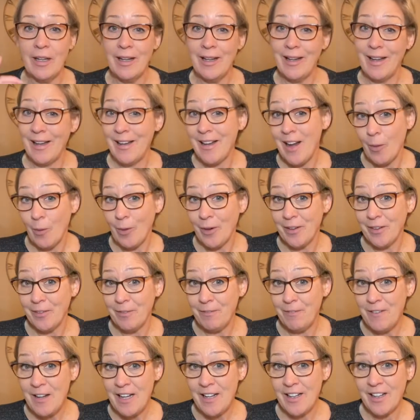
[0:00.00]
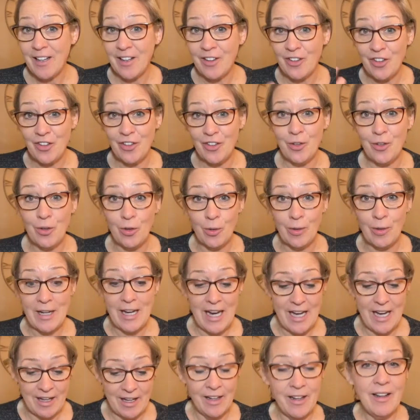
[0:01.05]
and now we're going to feed it to
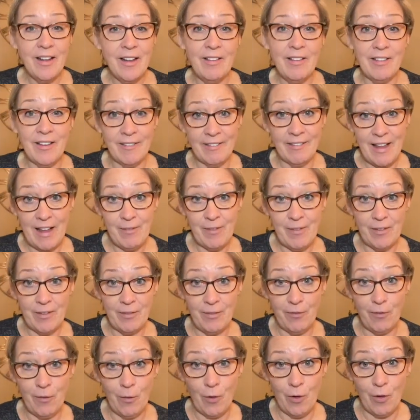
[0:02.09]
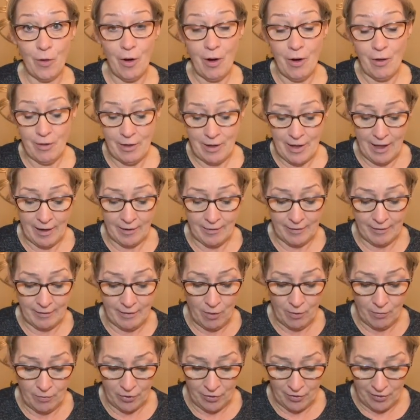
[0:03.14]
create the leaven for our next
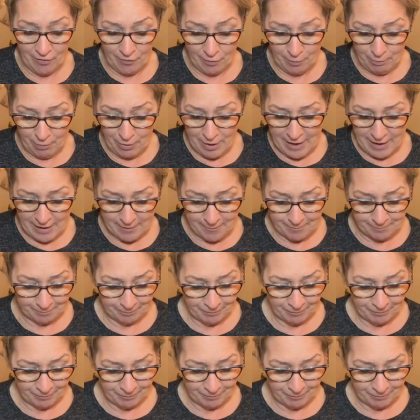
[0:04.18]
loaves of bread.